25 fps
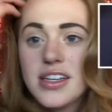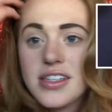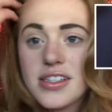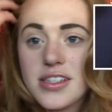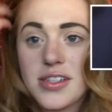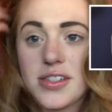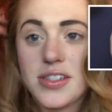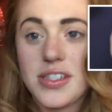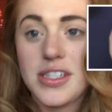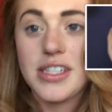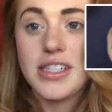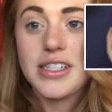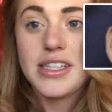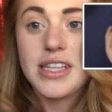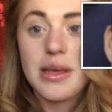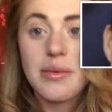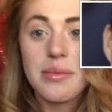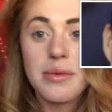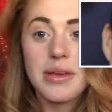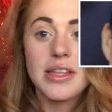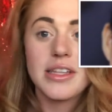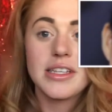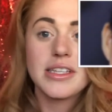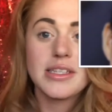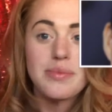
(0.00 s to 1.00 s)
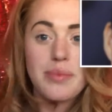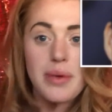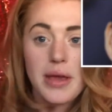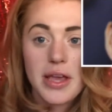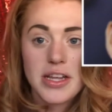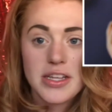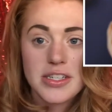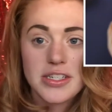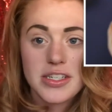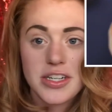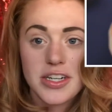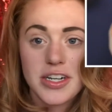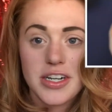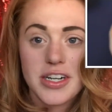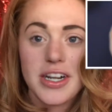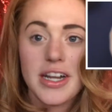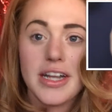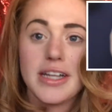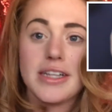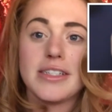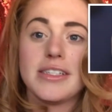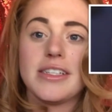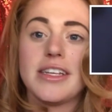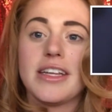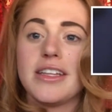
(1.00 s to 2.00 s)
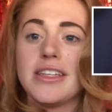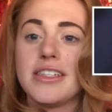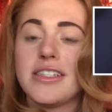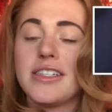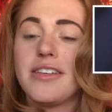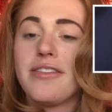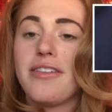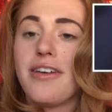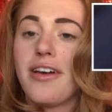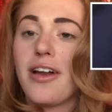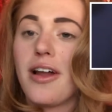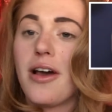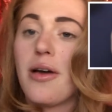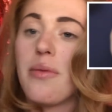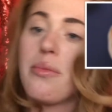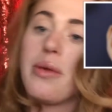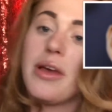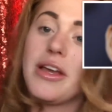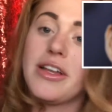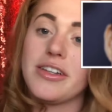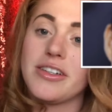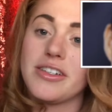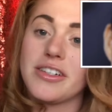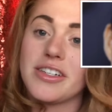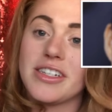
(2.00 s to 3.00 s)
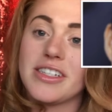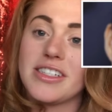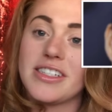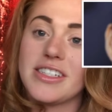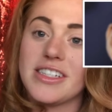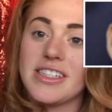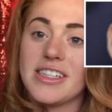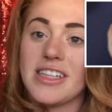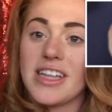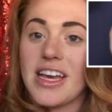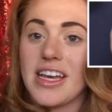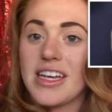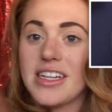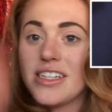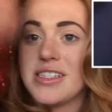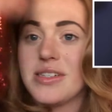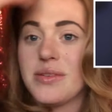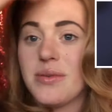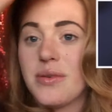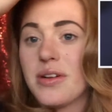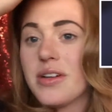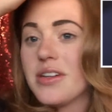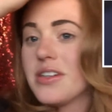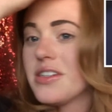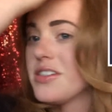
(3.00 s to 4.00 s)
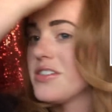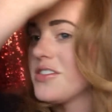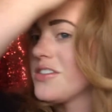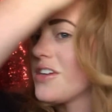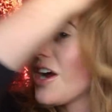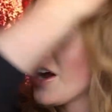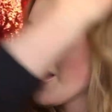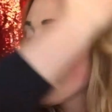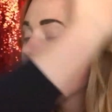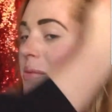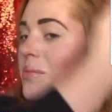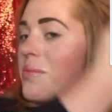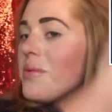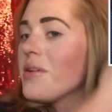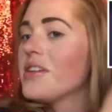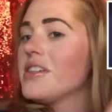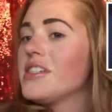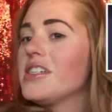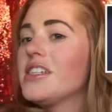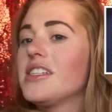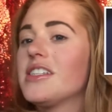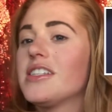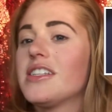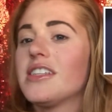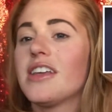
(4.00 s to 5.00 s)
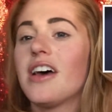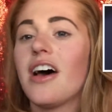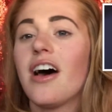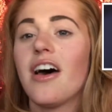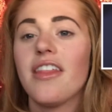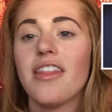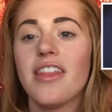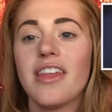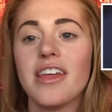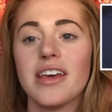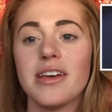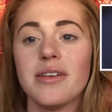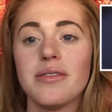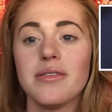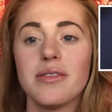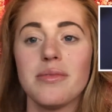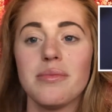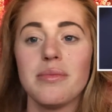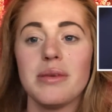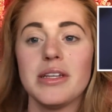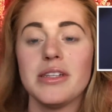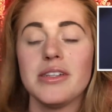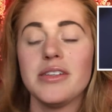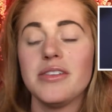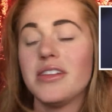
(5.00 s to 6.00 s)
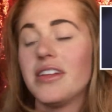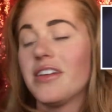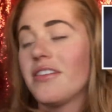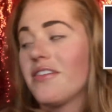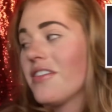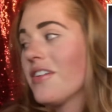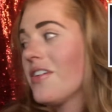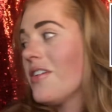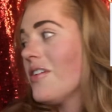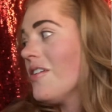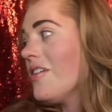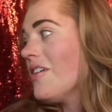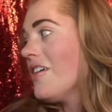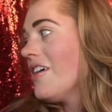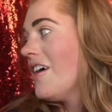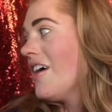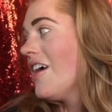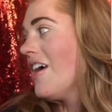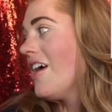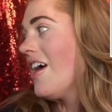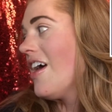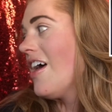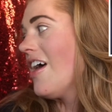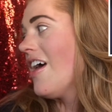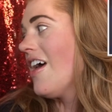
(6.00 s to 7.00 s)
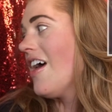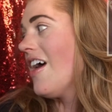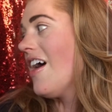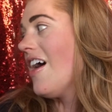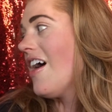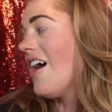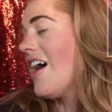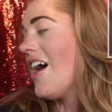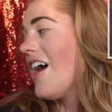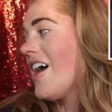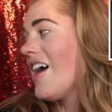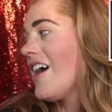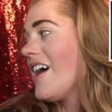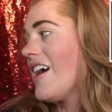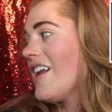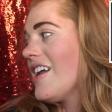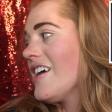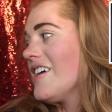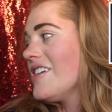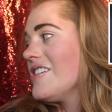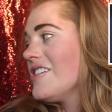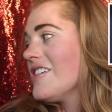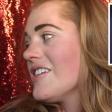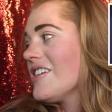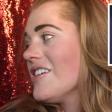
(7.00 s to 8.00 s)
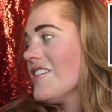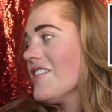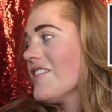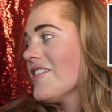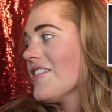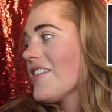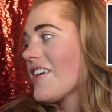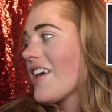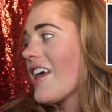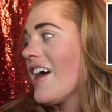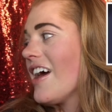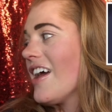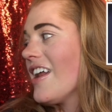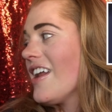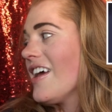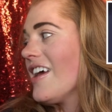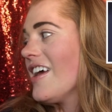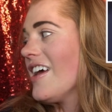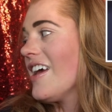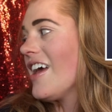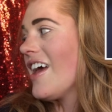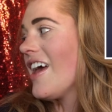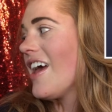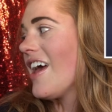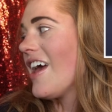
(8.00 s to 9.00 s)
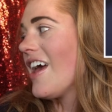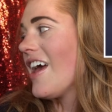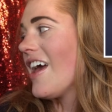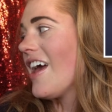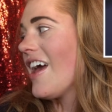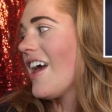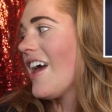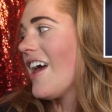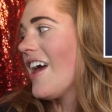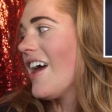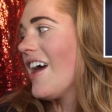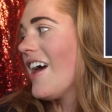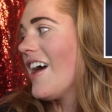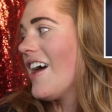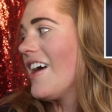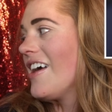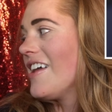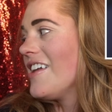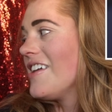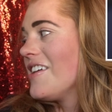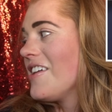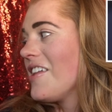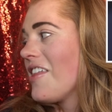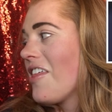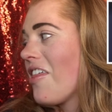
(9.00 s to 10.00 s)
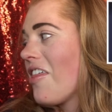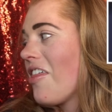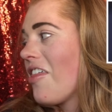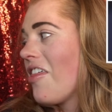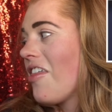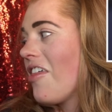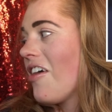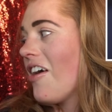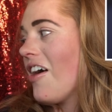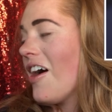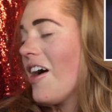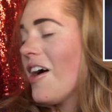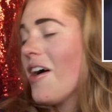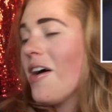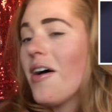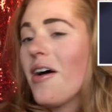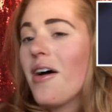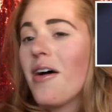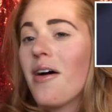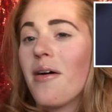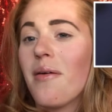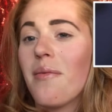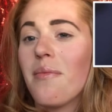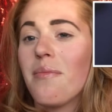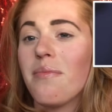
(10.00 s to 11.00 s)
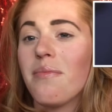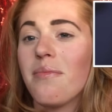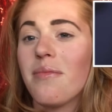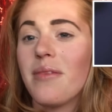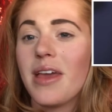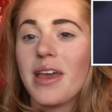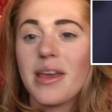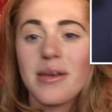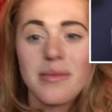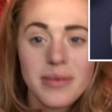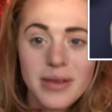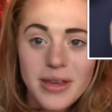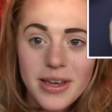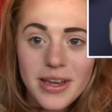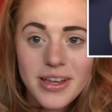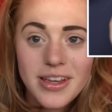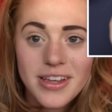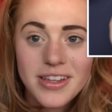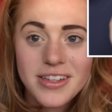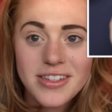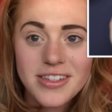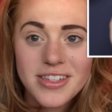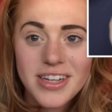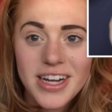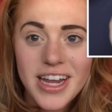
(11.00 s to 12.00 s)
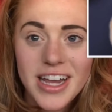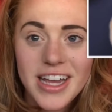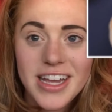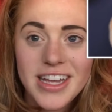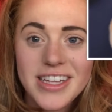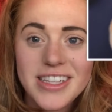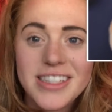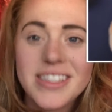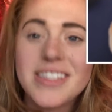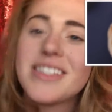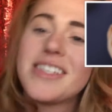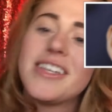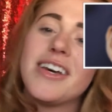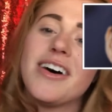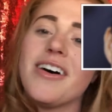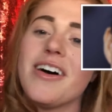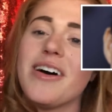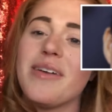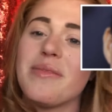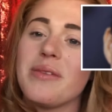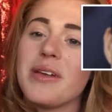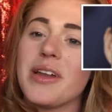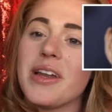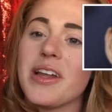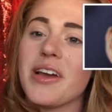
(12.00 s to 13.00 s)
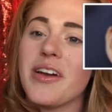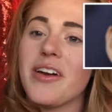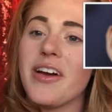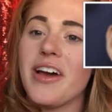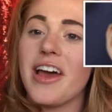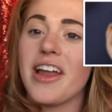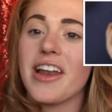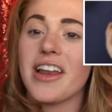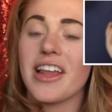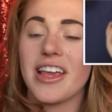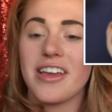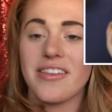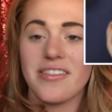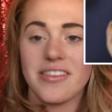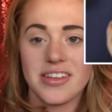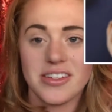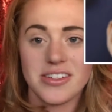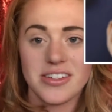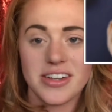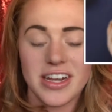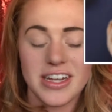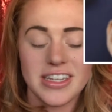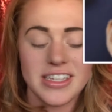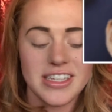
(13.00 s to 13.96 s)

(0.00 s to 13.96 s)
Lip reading: So she sent me this picture, and so that she found it on Pinterest, and that she wanted to try it, but she thought that it would be too difficult. And I took a look at it and thought maybe I could try it, so I'm gonna go ahead and give it a try